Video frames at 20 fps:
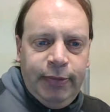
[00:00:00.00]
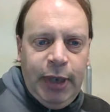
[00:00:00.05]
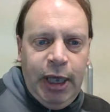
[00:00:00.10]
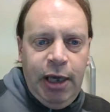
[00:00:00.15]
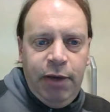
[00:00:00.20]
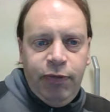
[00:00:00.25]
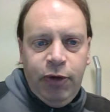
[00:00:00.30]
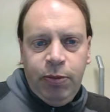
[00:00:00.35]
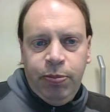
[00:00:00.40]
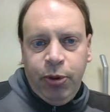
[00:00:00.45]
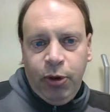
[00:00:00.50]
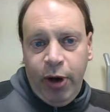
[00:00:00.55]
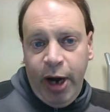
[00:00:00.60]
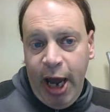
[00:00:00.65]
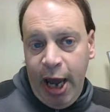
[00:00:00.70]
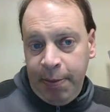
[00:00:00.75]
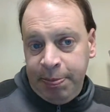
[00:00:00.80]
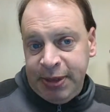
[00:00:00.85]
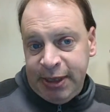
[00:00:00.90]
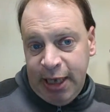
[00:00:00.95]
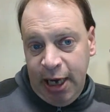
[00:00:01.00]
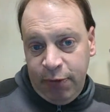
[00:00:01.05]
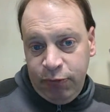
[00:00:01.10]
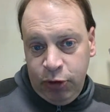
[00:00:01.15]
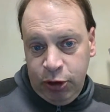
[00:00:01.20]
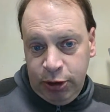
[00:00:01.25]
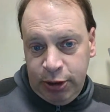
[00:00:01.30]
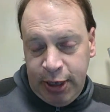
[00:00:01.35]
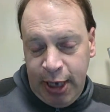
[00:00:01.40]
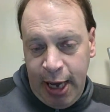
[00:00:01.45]
even perhaps
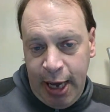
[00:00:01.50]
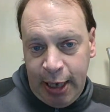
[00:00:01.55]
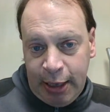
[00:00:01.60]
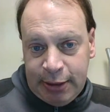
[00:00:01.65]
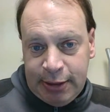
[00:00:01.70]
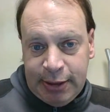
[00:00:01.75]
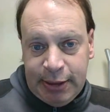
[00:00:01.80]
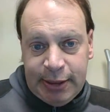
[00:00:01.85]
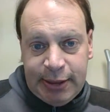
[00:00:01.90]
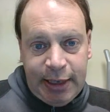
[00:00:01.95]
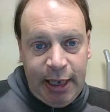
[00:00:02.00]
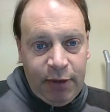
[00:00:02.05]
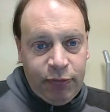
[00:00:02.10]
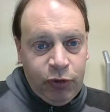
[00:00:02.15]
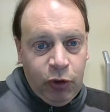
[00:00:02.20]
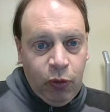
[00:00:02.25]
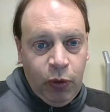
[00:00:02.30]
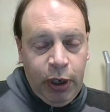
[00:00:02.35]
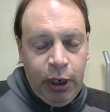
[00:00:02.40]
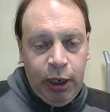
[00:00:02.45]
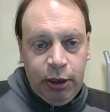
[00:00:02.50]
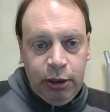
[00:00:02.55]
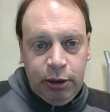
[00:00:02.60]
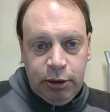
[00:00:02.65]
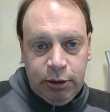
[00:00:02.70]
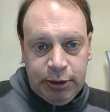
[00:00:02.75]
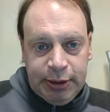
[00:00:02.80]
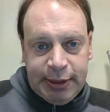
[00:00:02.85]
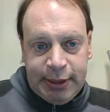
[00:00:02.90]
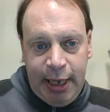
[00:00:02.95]
after taxes, after what
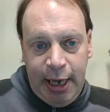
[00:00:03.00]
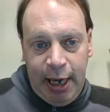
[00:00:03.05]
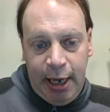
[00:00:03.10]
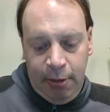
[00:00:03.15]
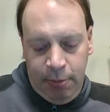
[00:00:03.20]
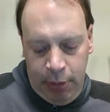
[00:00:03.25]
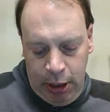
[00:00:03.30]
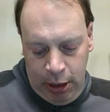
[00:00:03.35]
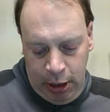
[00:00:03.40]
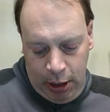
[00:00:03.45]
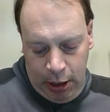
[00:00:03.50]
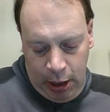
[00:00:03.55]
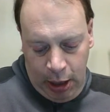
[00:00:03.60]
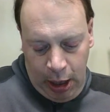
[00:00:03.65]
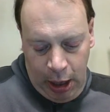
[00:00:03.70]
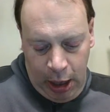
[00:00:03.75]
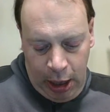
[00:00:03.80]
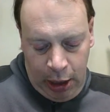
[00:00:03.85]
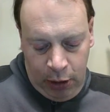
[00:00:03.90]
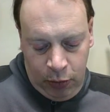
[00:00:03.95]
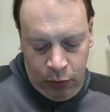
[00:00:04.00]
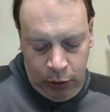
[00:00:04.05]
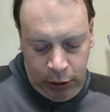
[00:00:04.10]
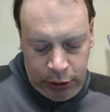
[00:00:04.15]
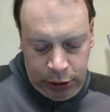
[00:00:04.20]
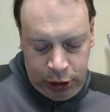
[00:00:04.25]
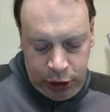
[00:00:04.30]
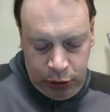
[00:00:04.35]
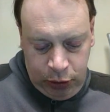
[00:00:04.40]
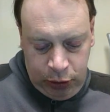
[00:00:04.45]
Uncle Sam
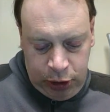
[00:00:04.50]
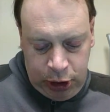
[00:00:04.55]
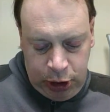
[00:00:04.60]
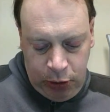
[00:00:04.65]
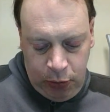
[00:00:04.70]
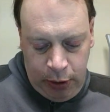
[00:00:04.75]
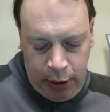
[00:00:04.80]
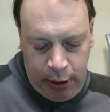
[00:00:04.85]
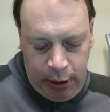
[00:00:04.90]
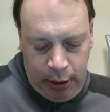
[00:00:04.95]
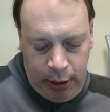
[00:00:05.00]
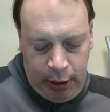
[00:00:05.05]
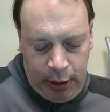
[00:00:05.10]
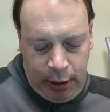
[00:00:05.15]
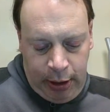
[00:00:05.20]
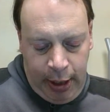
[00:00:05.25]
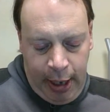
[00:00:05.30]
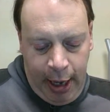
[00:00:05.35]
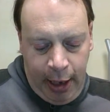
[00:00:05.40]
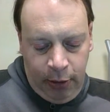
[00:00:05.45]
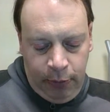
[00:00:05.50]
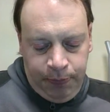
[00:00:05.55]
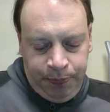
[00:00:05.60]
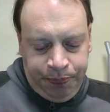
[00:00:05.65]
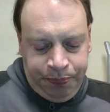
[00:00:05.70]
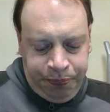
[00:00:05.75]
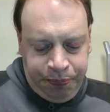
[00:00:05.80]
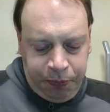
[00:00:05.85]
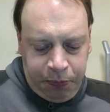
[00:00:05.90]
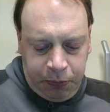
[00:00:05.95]
will do to it. Now,
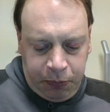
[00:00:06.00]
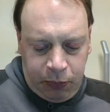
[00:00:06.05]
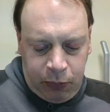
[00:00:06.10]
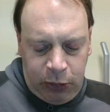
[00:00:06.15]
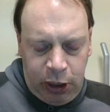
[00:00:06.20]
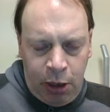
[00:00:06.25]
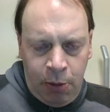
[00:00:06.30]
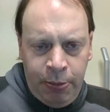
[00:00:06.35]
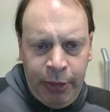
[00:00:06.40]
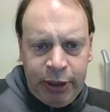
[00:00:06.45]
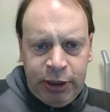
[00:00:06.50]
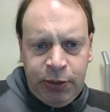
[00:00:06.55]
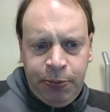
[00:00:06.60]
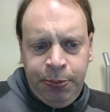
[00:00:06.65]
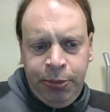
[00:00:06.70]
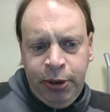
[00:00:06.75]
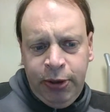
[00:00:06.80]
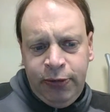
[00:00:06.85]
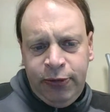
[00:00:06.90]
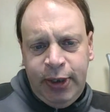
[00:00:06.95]
but to put